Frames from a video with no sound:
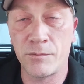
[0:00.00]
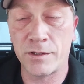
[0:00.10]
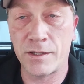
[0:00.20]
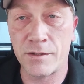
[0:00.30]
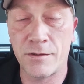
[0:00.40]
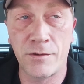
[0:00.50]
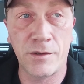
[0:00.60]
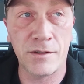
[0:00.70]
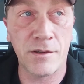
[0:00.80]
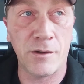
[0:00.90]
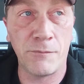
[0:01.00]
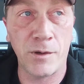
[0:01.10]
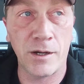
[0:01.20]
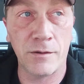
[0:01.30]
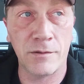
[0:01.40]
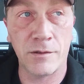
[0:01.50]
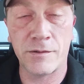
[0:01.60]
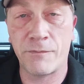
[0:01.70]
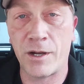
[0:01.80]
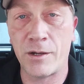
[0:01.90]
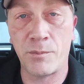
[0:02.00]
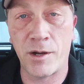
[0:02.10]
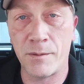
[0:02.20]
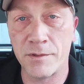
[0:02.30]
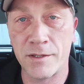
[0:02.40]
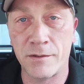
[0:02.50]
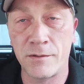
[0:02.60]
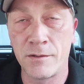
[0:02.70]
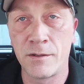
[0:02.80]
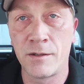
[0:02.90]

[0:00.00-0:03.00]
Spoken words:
with this tuning software, it looks very promising,